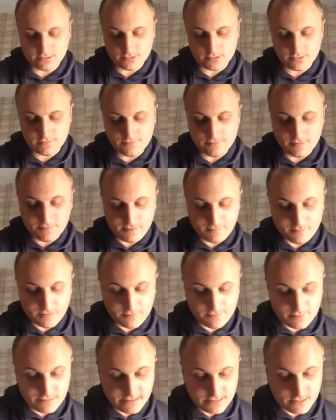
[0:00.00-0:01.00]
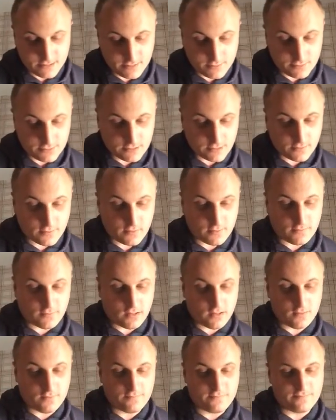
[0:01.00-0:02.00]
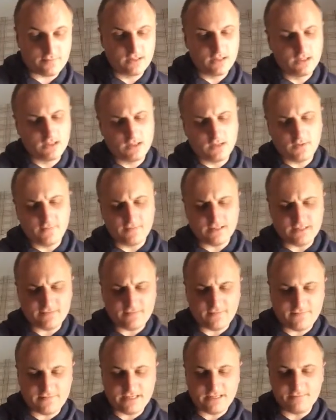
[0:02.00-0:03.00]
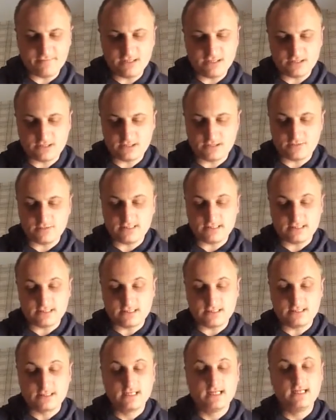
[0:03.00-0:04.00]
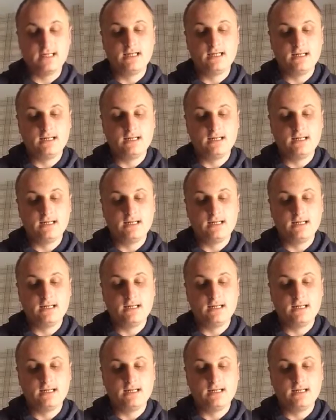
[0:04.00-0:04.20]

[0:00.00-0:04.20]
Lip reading: So some big breakthroughs over the last 58 minutes or so, and that is